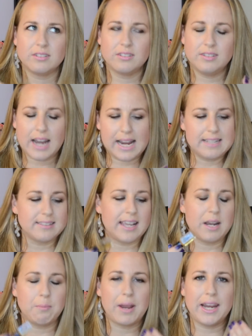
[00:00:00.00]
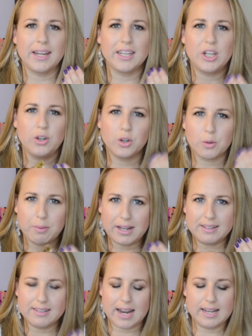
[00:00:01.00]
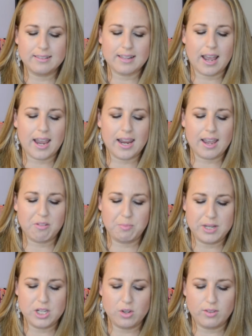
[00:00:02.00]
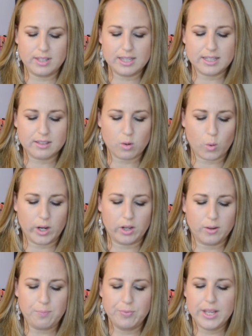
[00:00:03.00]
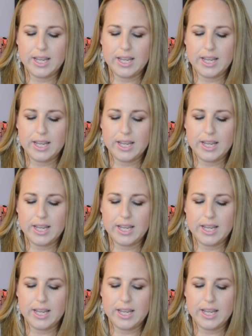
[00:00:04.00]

nice and my cuticle beds nice, I have been using this oil.